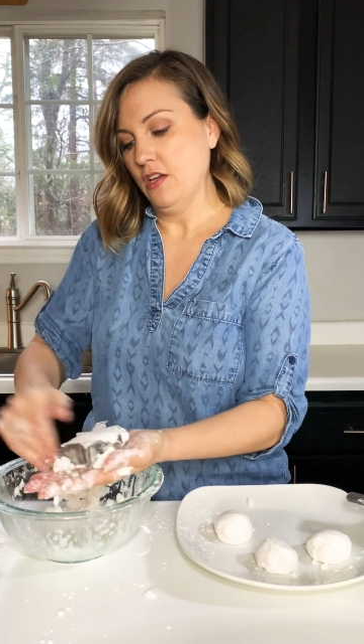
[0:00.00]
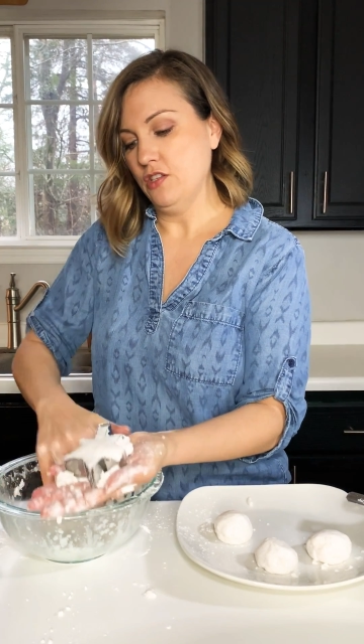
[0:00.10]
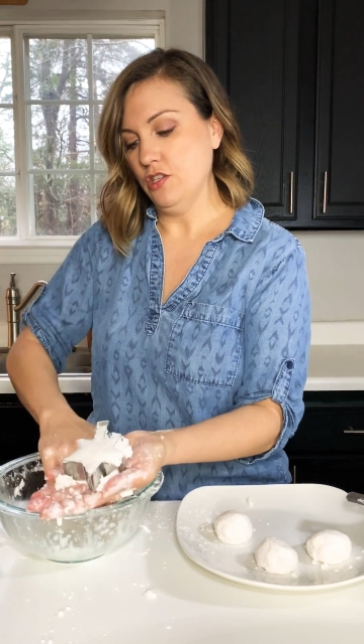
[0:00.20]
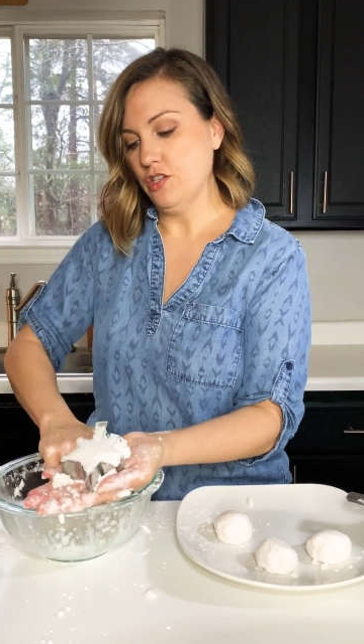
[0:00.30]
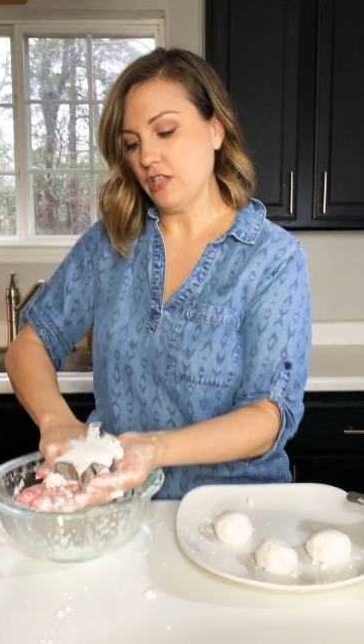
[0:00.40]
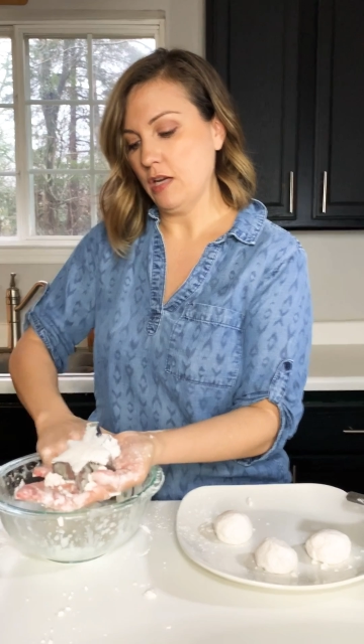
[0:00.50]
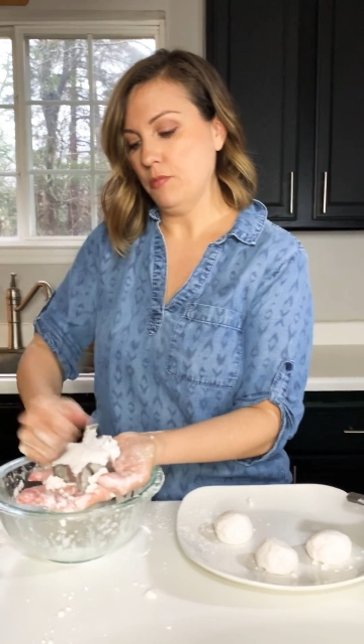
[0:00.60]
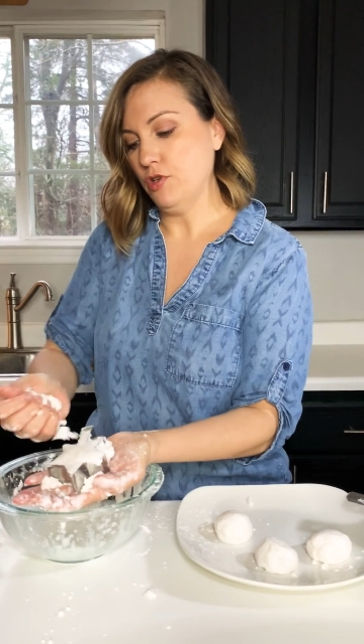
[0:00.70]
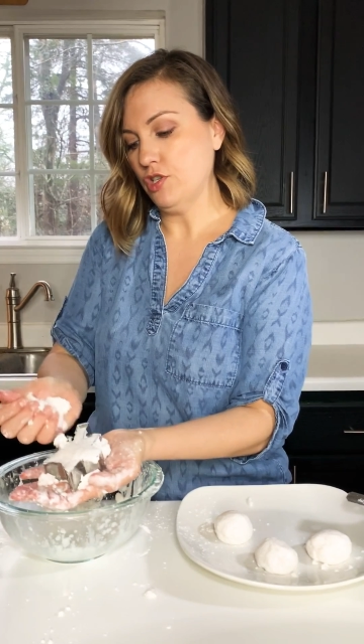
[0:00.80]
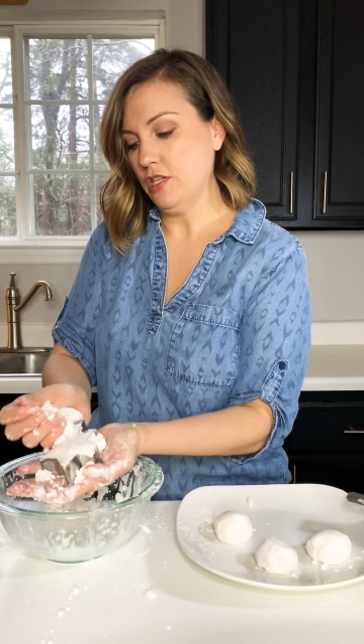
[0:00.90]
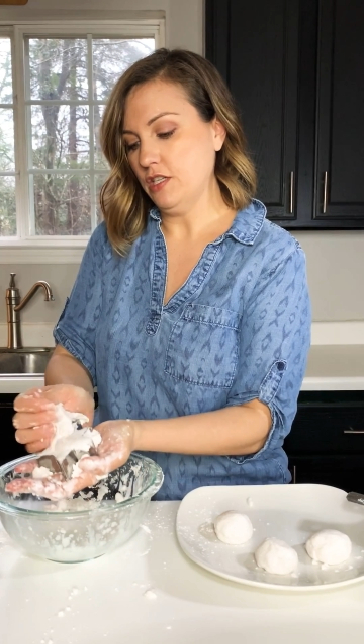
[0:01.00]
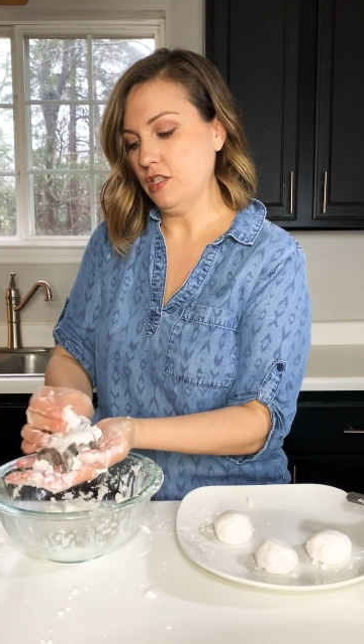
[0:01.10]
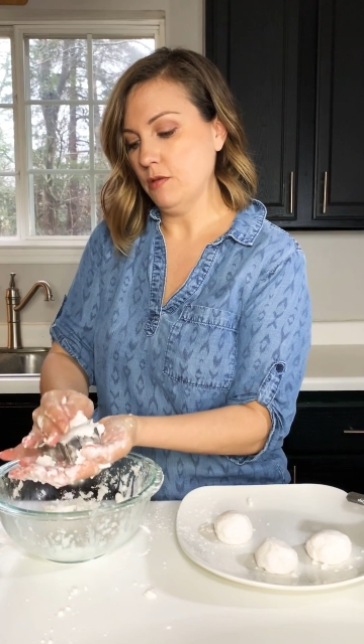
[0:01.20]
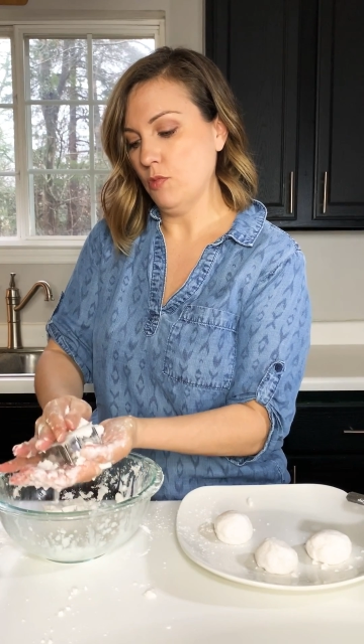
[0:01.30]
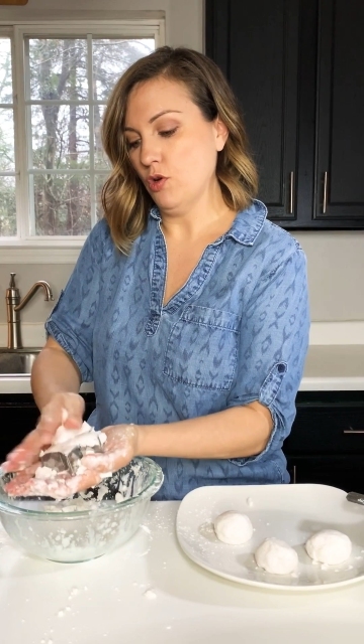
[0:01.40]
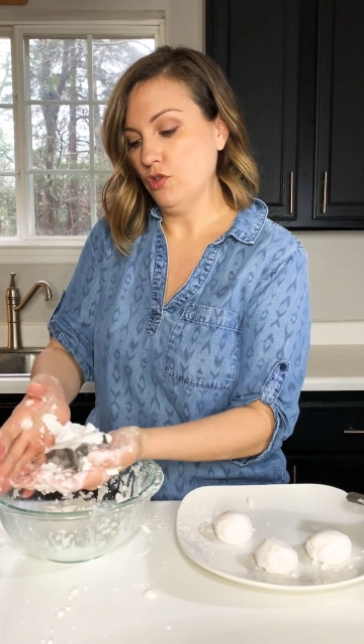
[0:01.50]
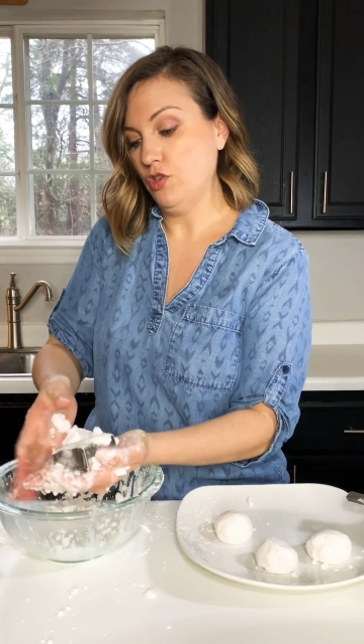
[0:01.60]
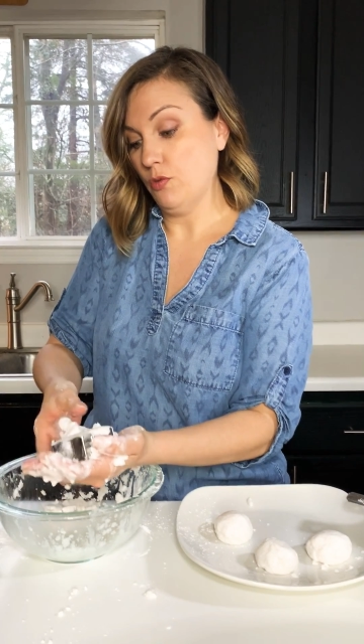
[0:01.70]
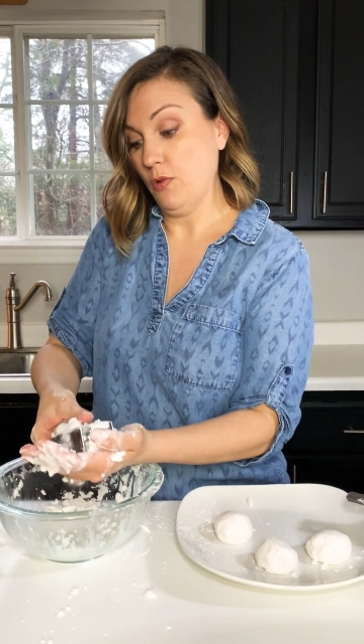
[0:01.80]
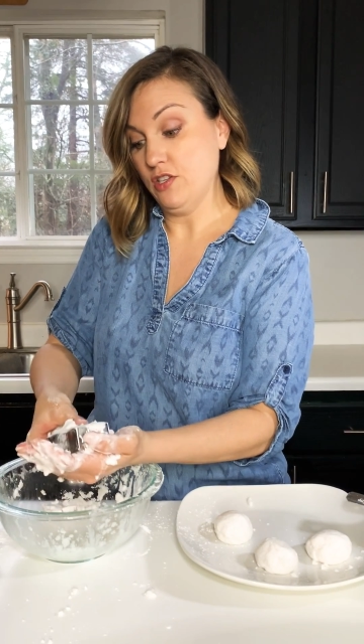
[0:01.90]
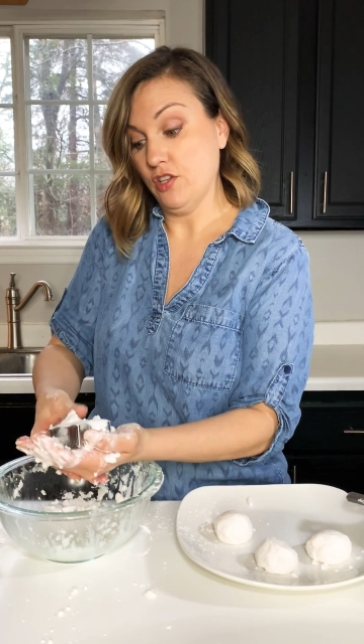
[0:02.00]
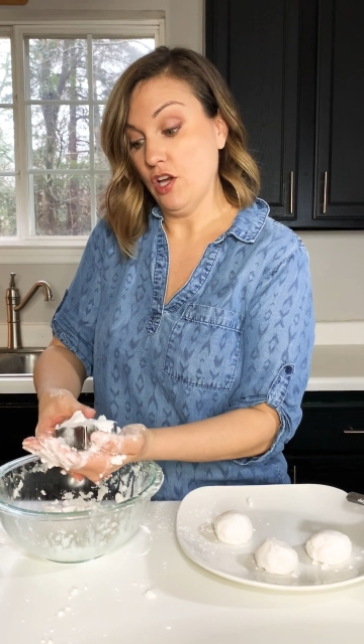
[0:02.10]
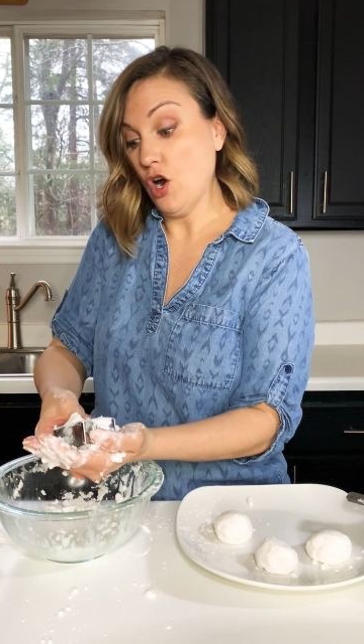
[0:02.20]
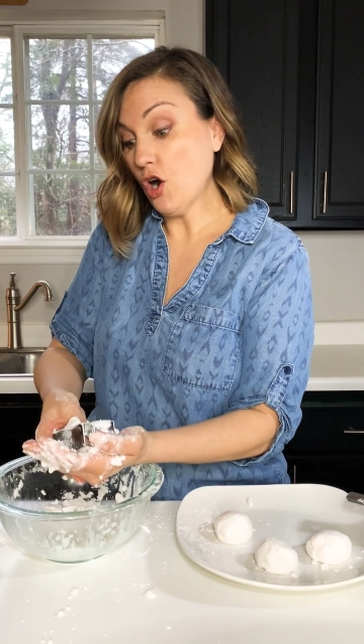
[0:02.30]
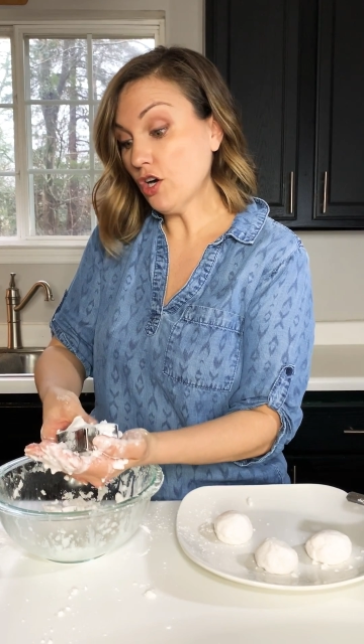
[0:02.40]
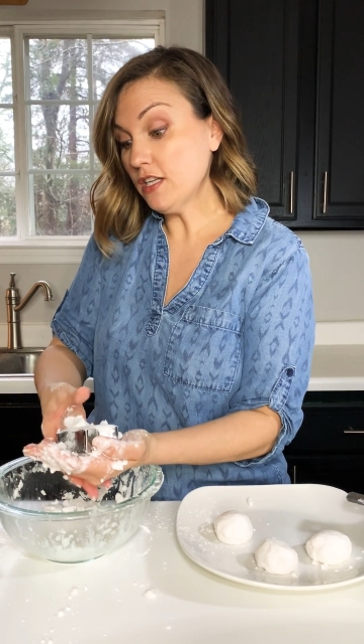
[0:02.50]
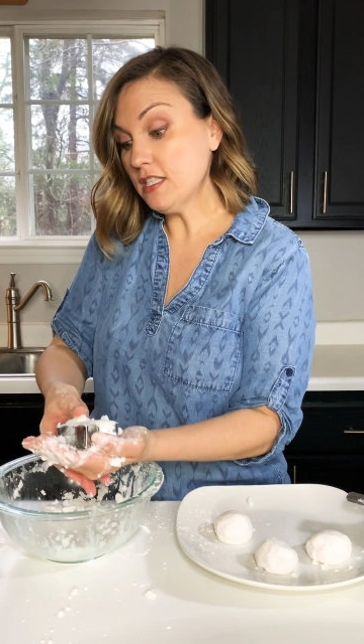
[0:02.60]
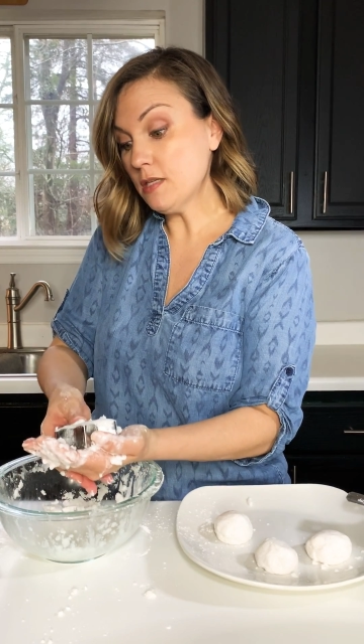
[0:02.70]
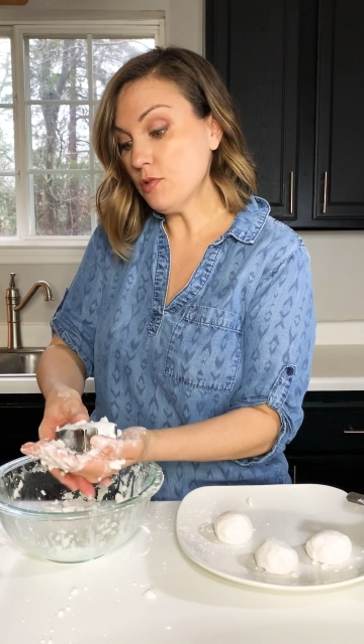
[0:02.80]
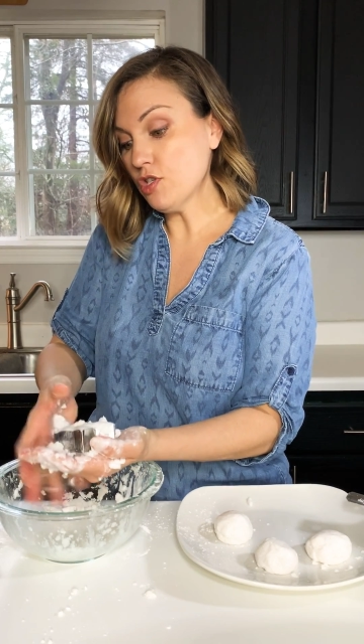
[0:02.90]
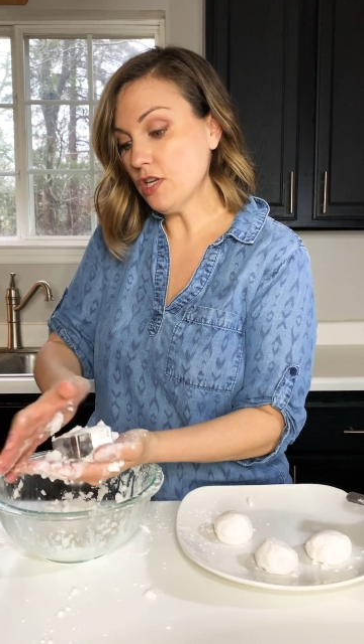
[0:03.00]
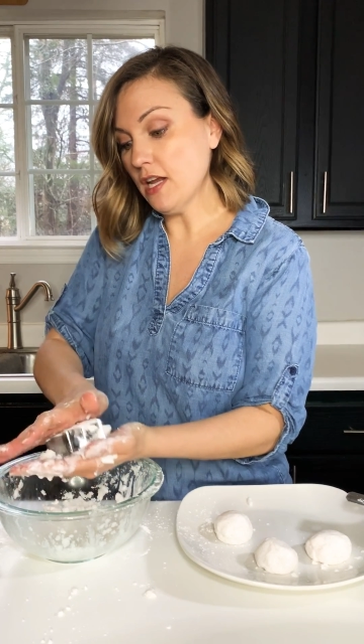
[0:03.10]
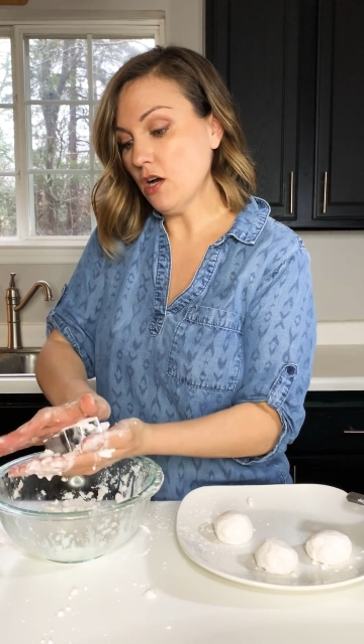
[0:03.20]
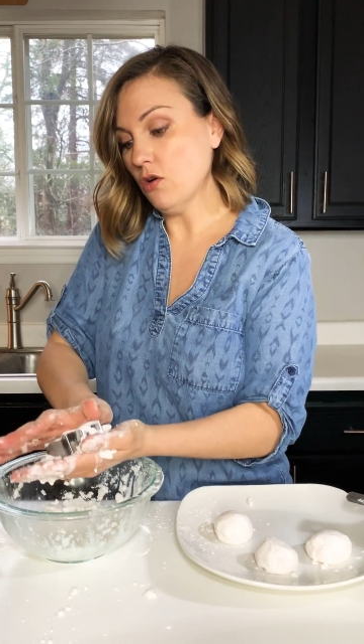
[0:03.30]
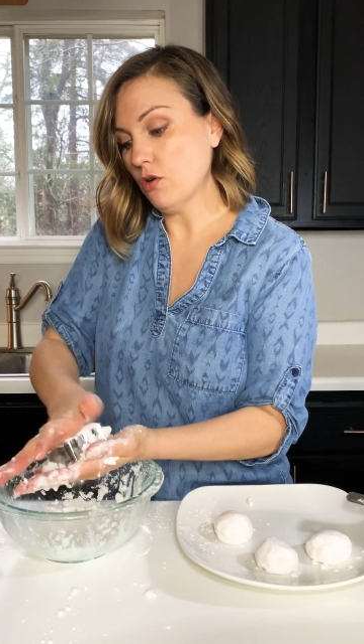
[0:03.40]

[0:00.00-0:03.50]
So you just kind of push it into the mold. You can wait till it hardens to push it out,